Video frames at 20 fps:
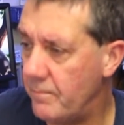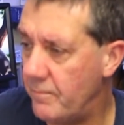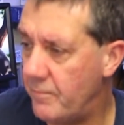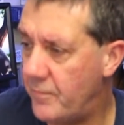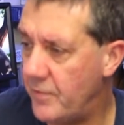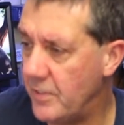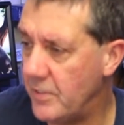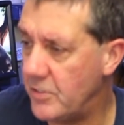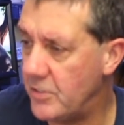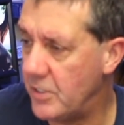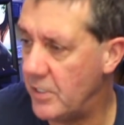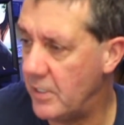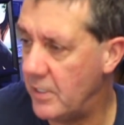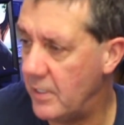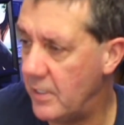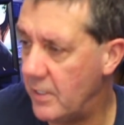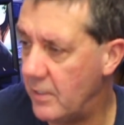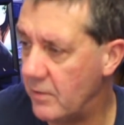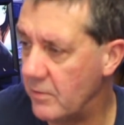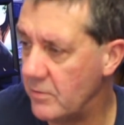
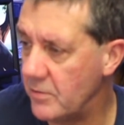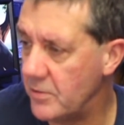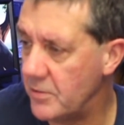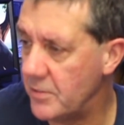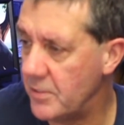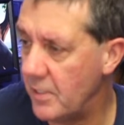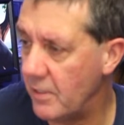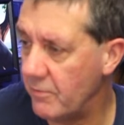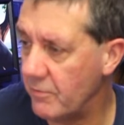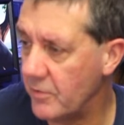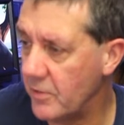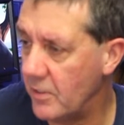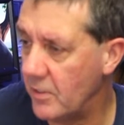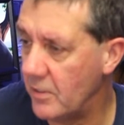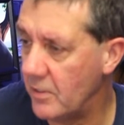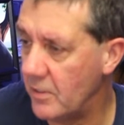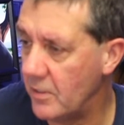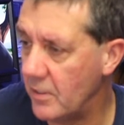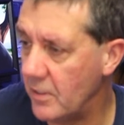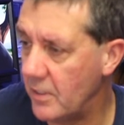BJ out and stuff,
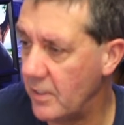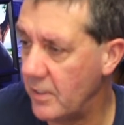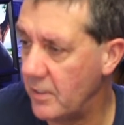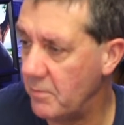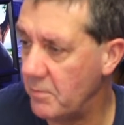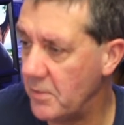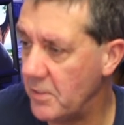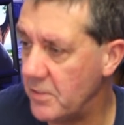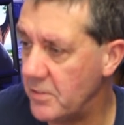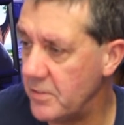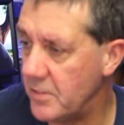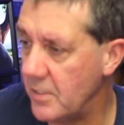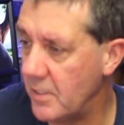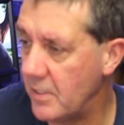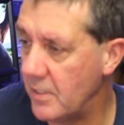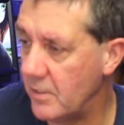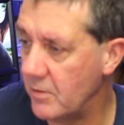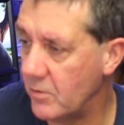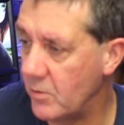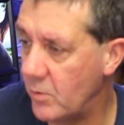kind of like the missed
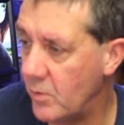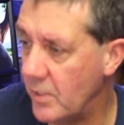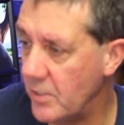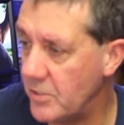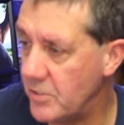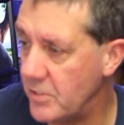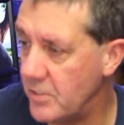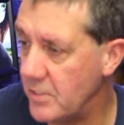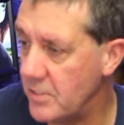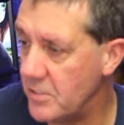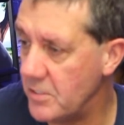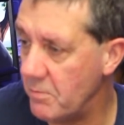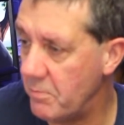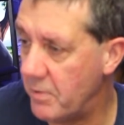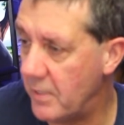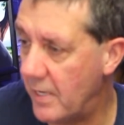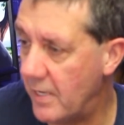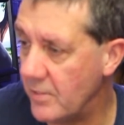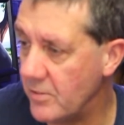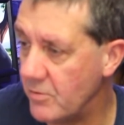question. Is the
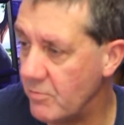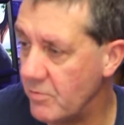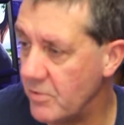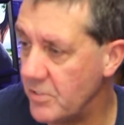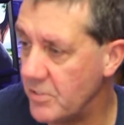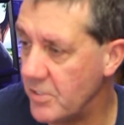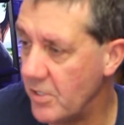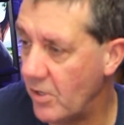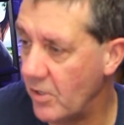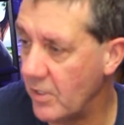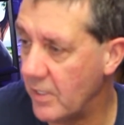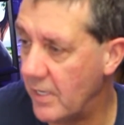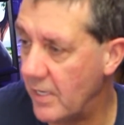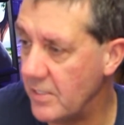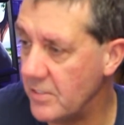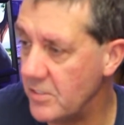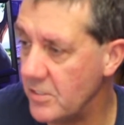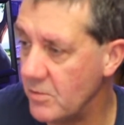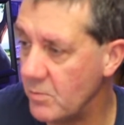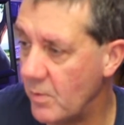plan to restart
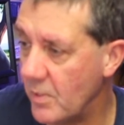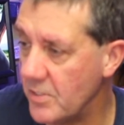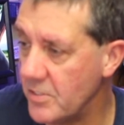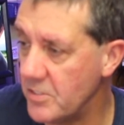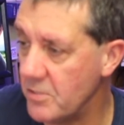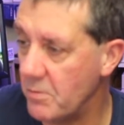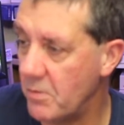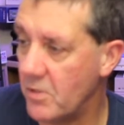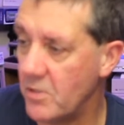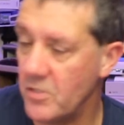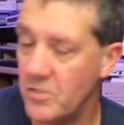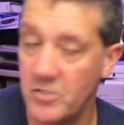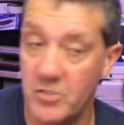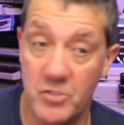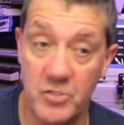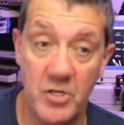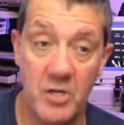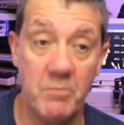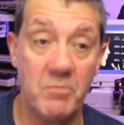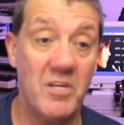cases once the monitors are
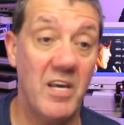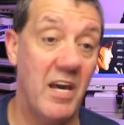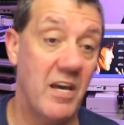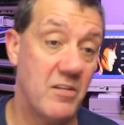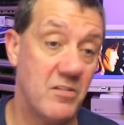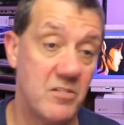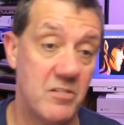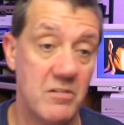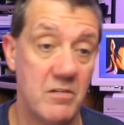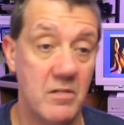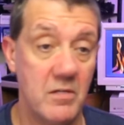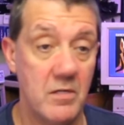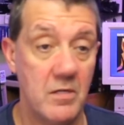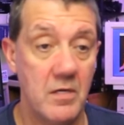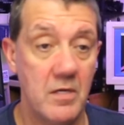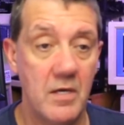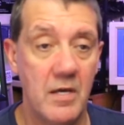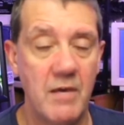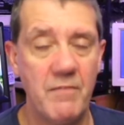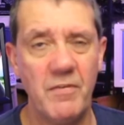shipped? Yes.
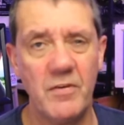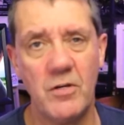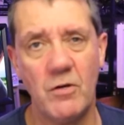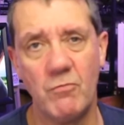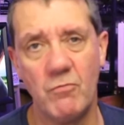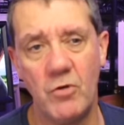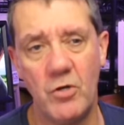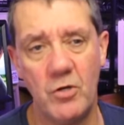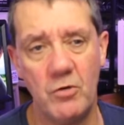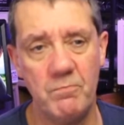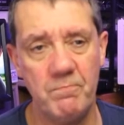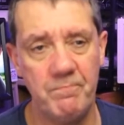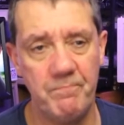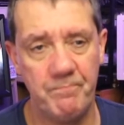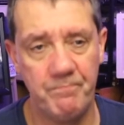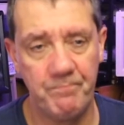If I've got room.